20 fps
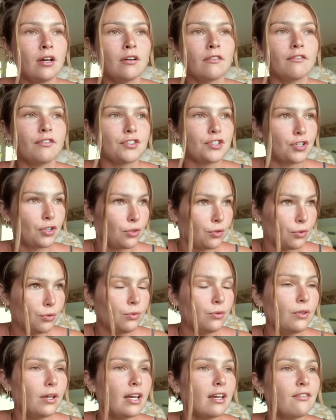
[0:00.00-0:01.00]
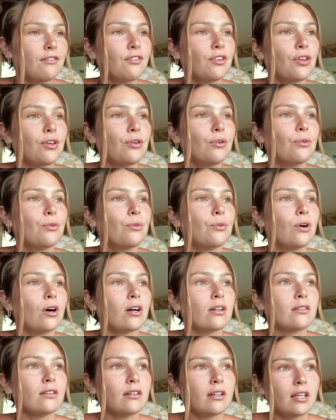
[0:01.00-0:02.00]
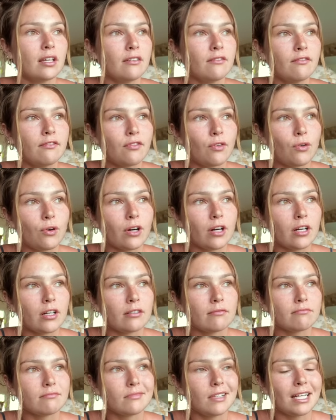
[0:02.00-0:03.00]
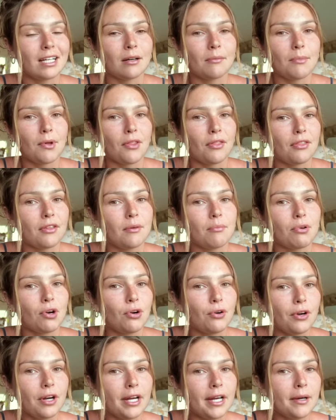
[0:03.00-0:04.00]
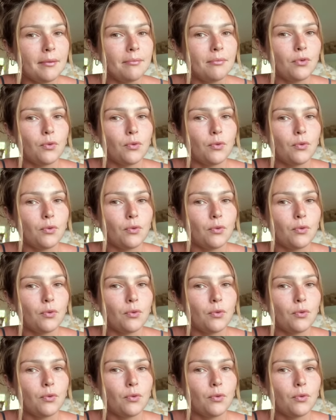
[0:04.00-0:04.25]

For two, if you are looking for like a monthly program,